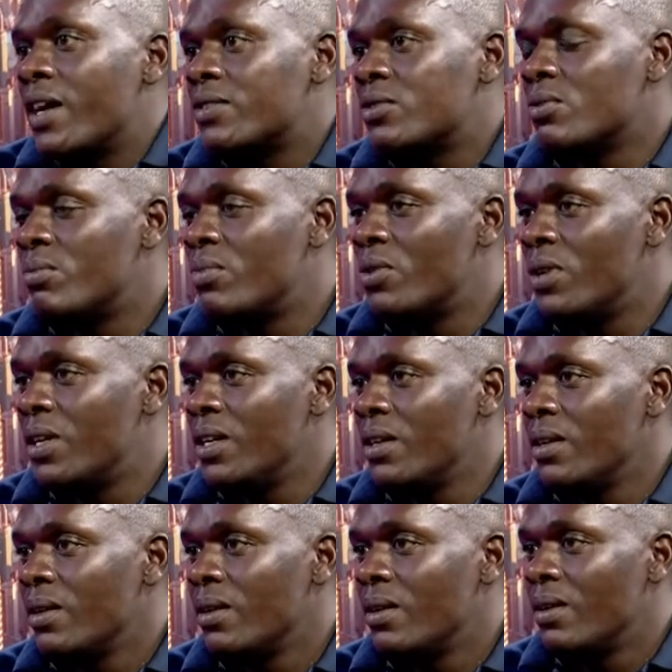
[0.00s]
asubuhi.
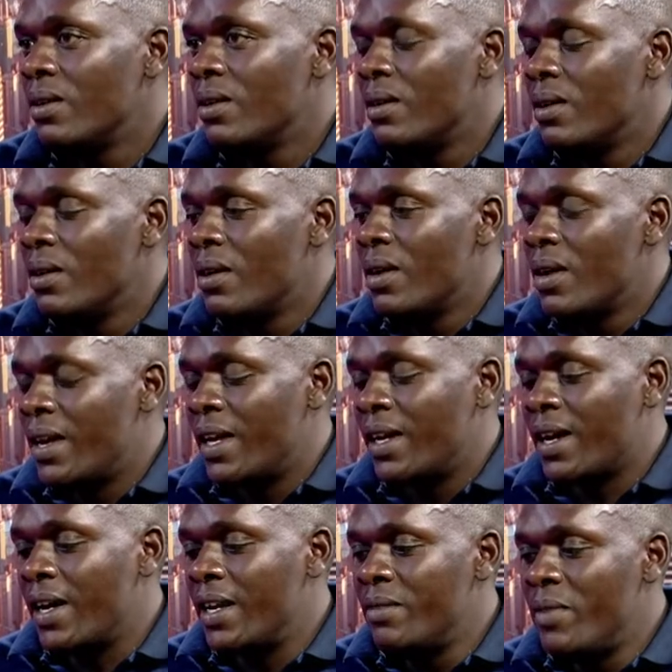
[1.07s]

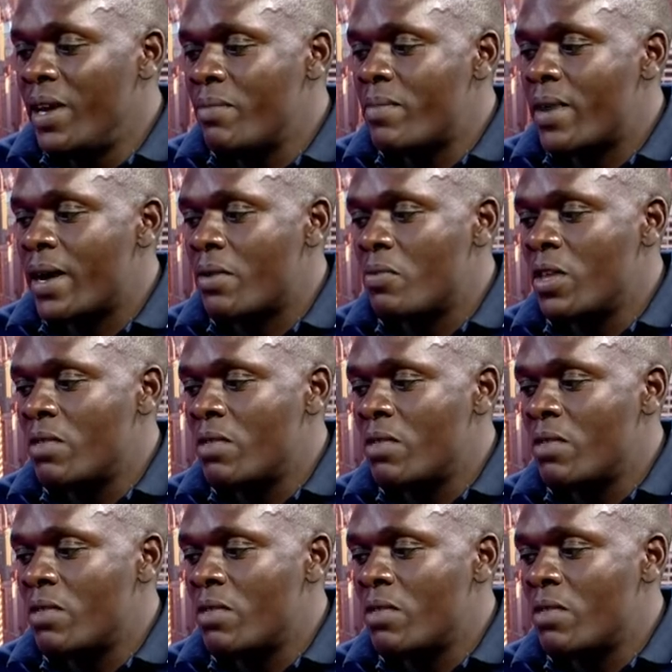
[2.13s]
Like I remember